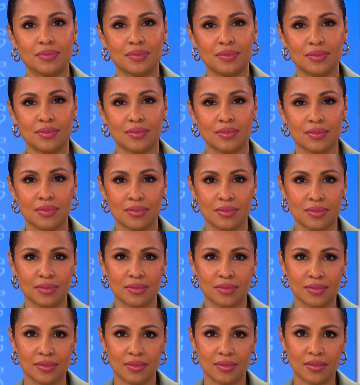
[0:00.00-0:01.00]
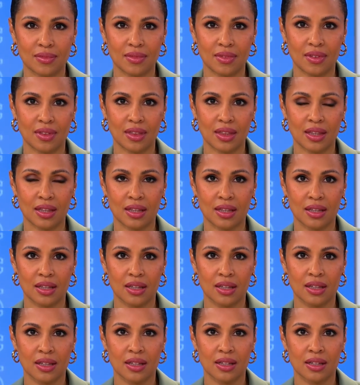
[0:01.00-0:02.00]

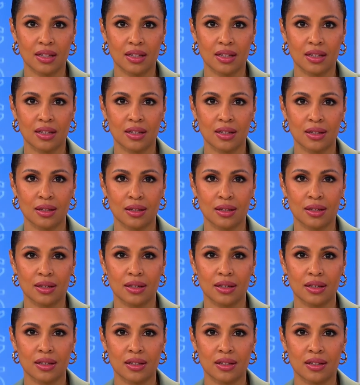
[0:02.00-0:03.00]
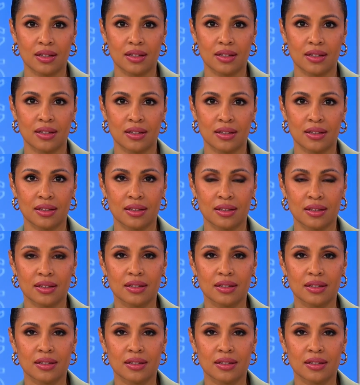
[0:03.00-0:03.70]
(silent)